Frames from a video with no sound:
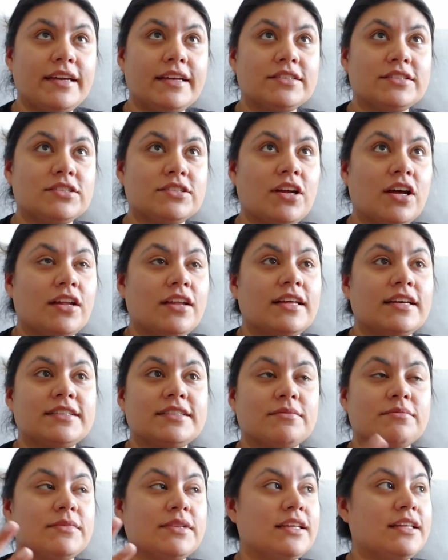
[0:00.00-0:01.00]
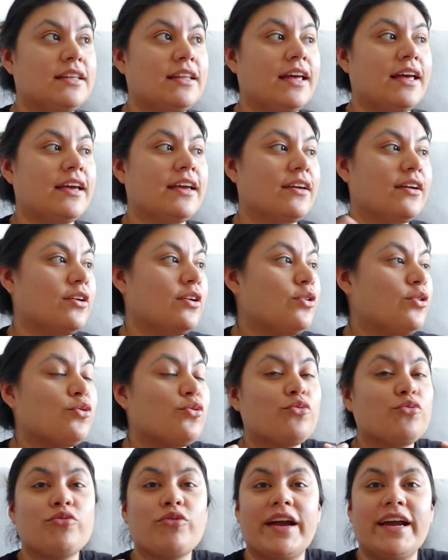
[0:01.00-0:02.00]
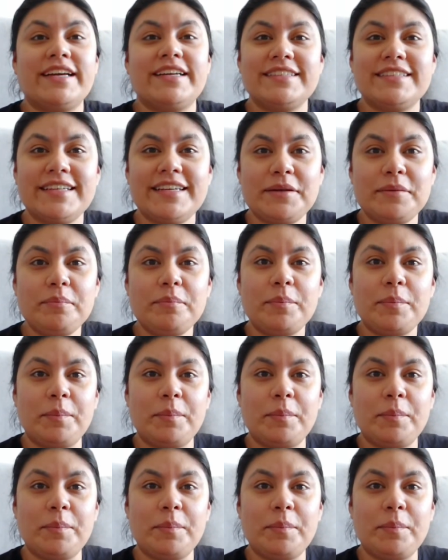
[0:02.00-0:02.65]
It's not like something like crazy,